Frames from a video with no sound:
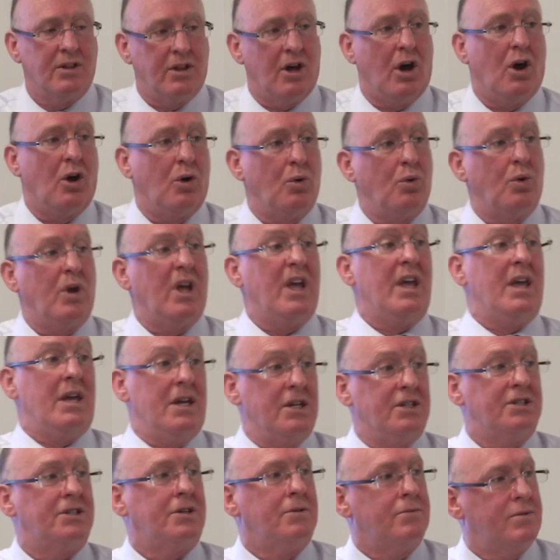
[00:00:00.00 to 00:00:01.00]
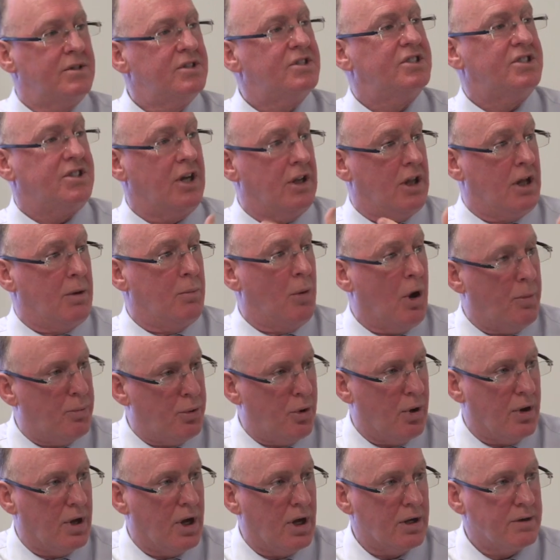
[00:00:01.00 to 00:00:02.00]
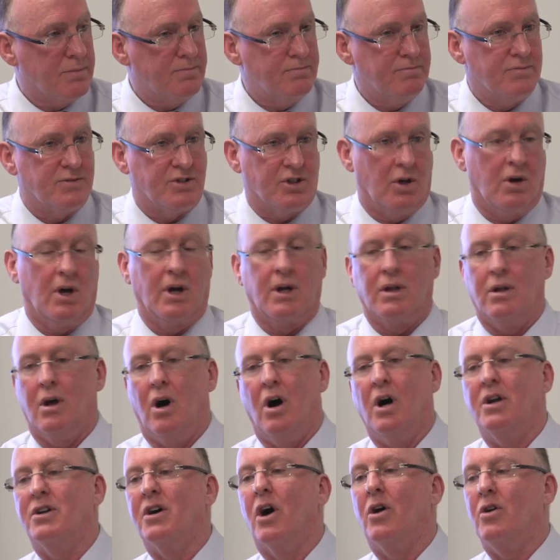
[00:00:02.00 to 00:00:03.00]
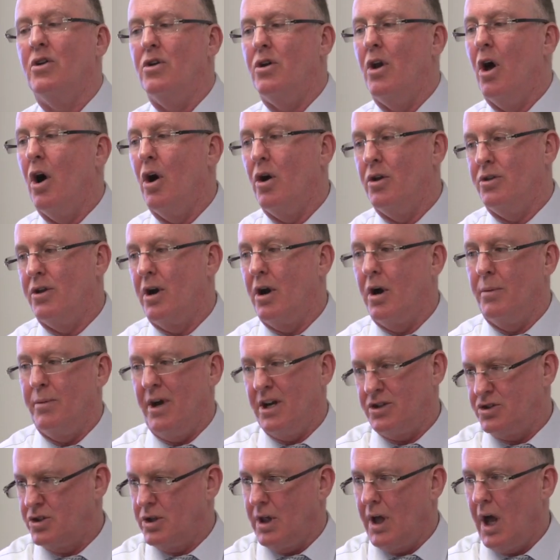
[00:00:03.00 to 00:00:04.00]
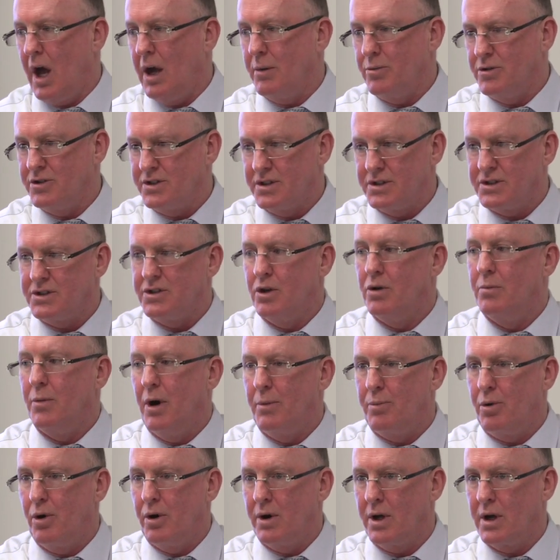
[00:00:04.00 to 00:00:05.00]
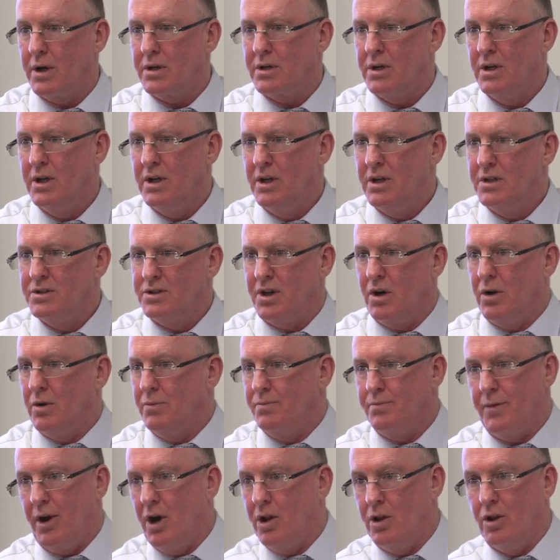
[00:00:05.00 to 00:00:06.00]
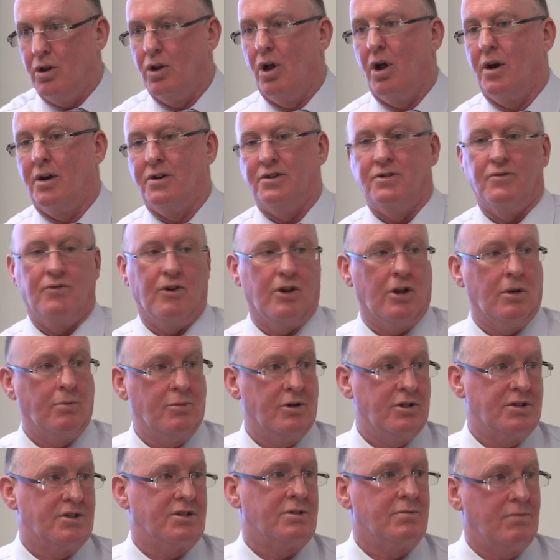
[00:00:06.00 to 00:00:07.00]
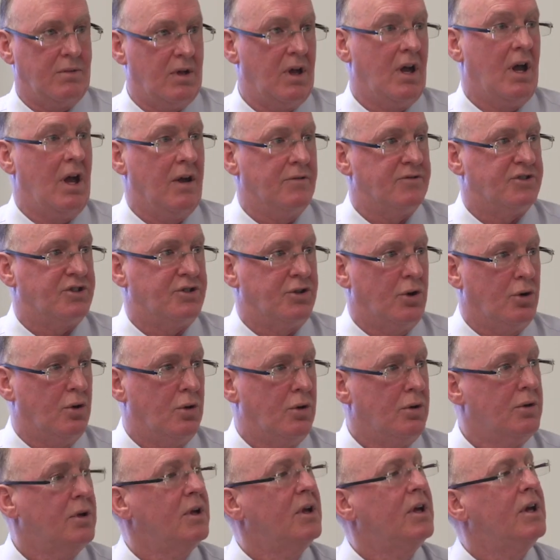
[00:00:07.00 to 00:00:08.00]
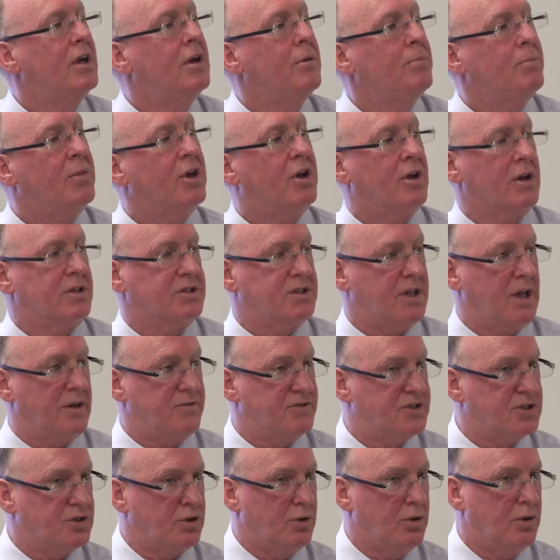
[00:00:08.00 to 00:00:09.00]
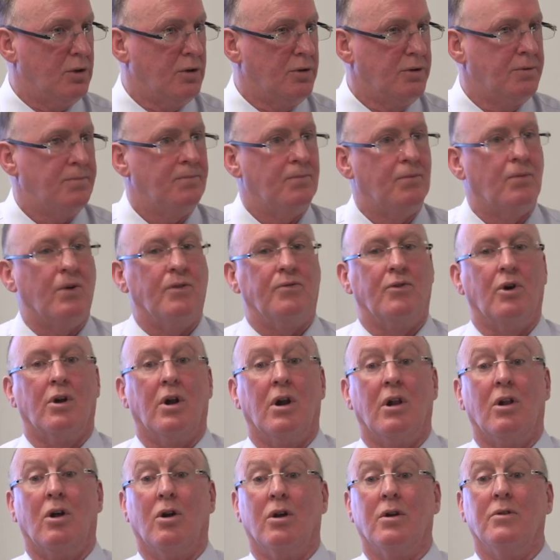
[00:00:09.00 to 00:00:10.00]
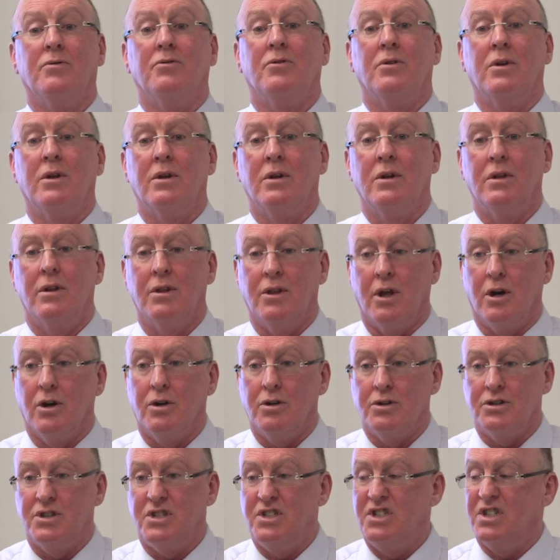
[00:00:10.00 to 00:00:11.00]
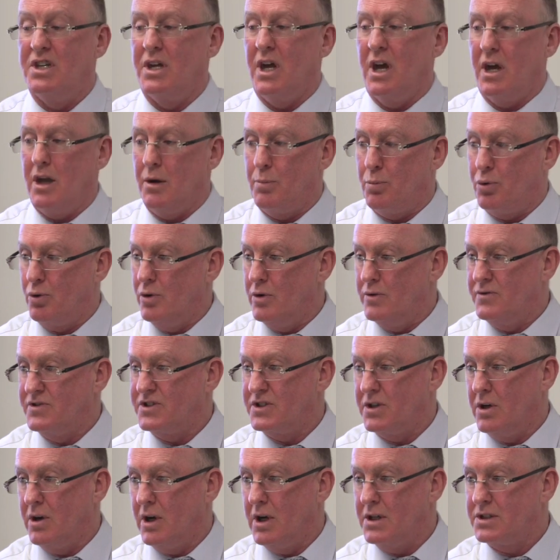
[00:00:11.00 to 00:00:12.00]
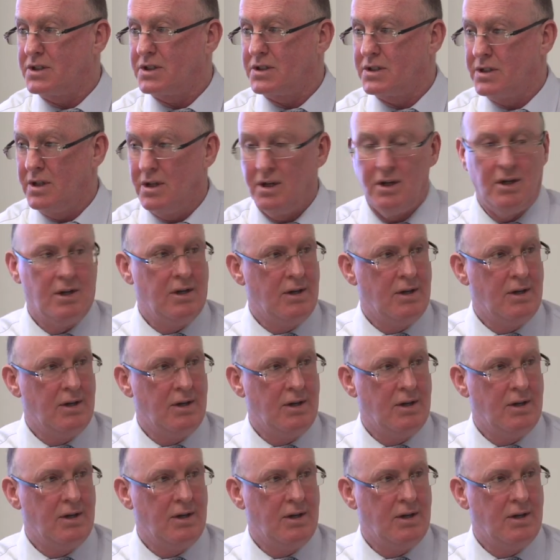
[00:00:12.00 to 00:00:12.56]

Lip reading: though, is selling my product. So I don't know that I'm actually able to sell my product. So a lot of developments have stalled. Because they've stalled, we've got a lot of those DA-approved sites